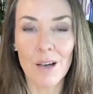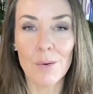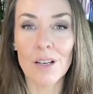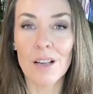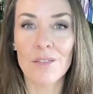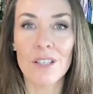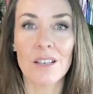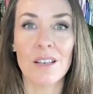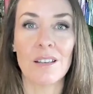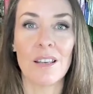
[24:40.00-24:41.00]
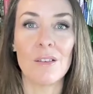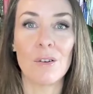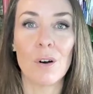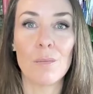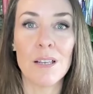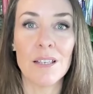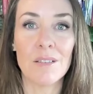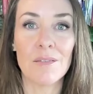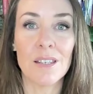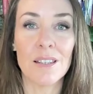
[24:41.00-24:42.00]
I would love to hear your comments
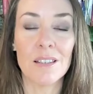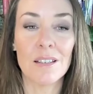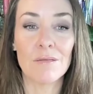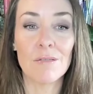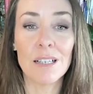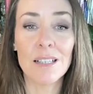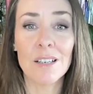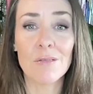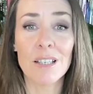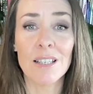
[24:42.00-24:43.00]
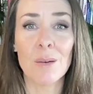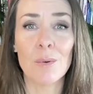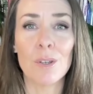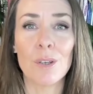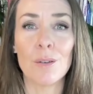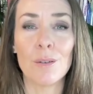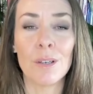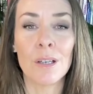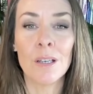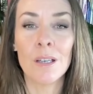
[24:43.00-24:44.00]
if this really did resonate with you